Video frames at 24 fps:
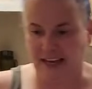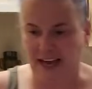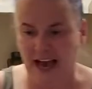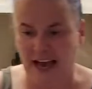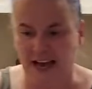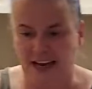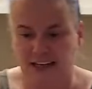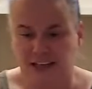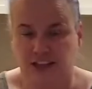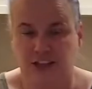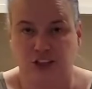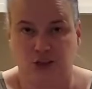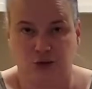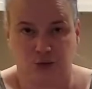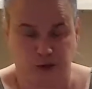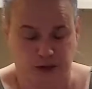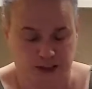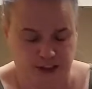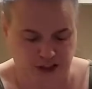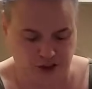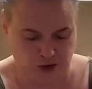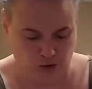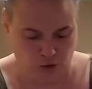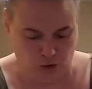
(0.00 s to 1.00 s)
added to
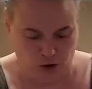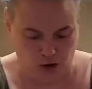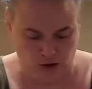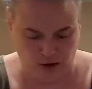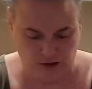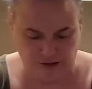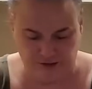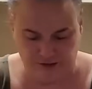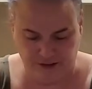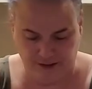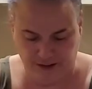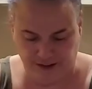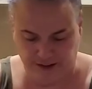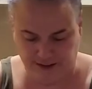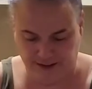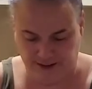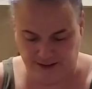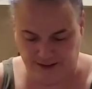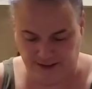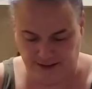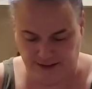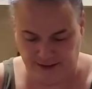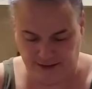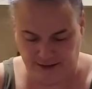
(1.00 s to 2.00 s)
redo all of
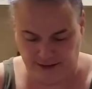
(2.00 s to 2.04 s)
this.